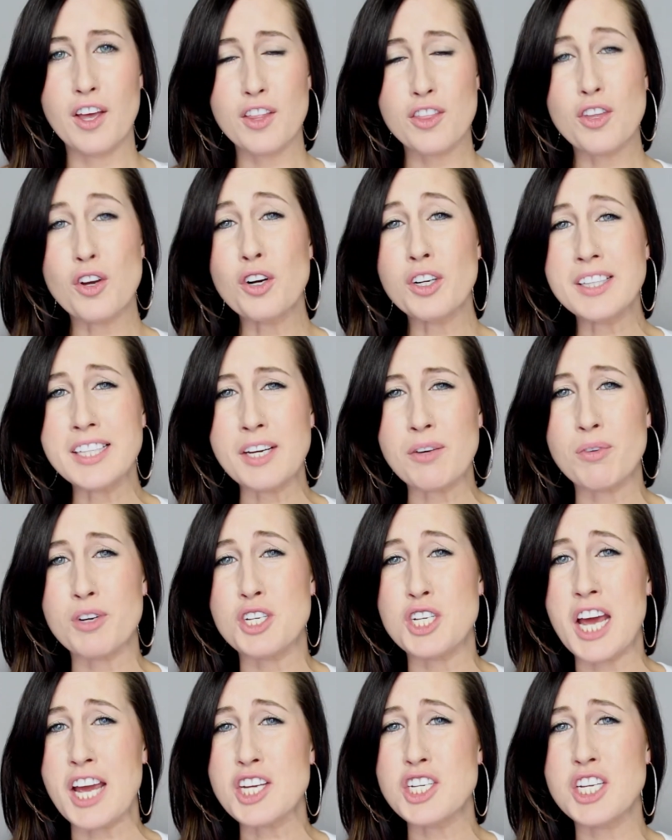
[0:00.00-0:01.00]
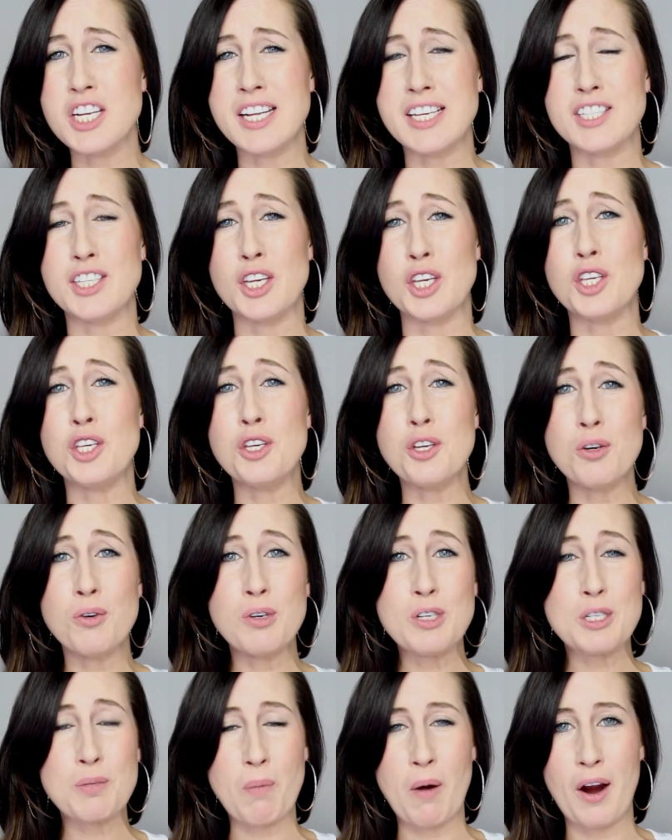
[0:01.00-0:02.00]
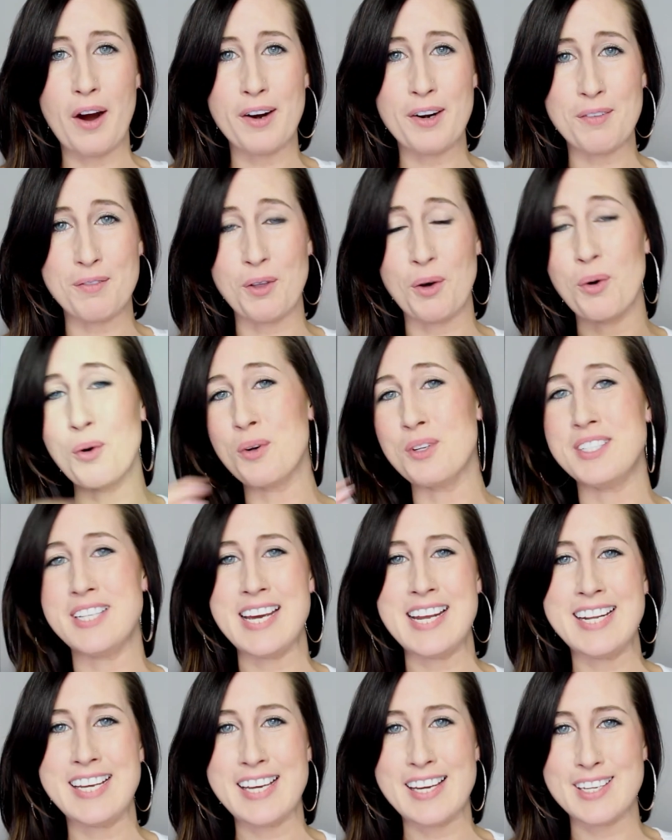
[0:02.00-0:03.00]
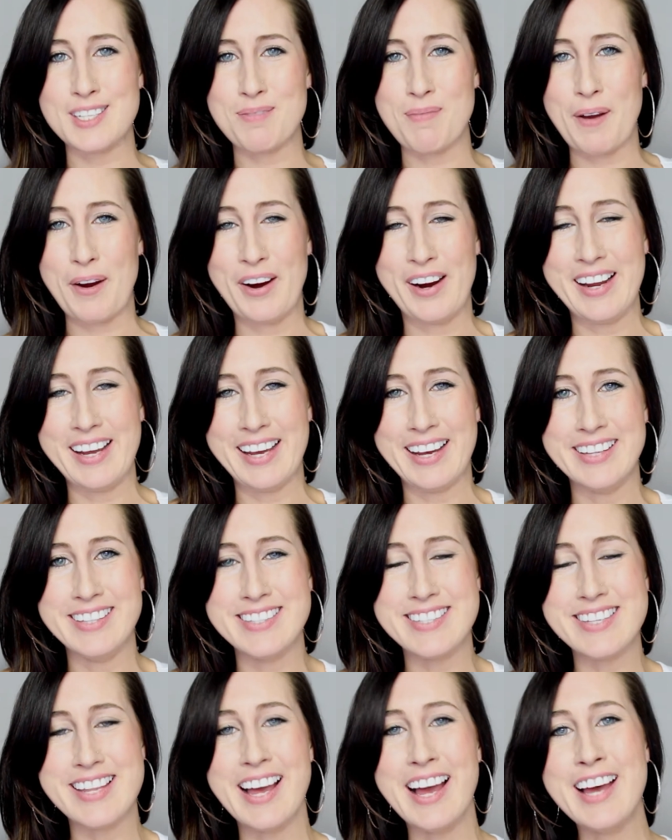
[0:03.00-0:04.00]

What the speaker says: Thirdly, rejection is a huge part of the whole dating experience.